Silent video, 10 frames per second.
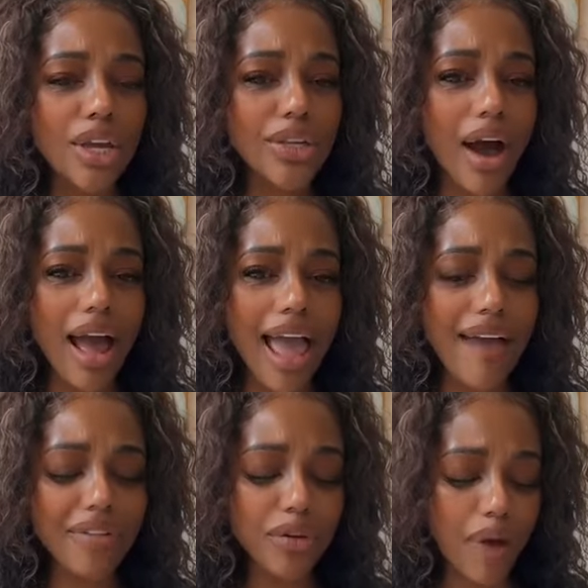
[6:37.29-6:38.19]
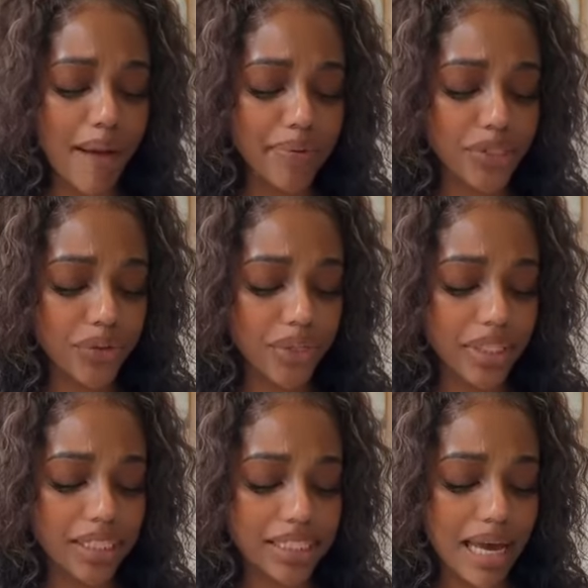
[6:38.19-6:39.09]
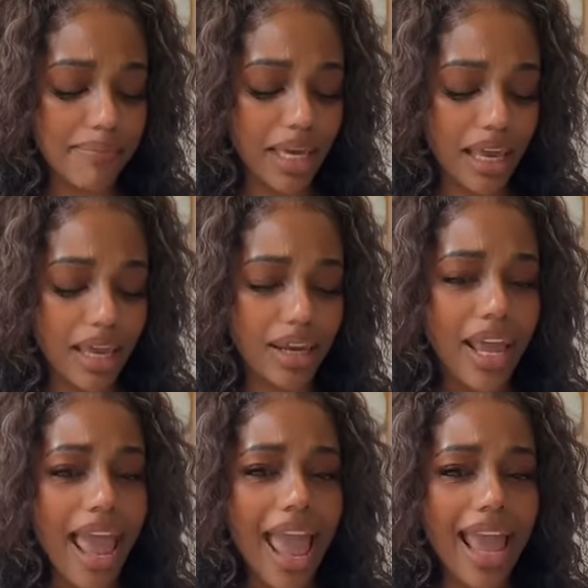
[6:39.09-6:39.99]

Y'all have new opportunities coming in,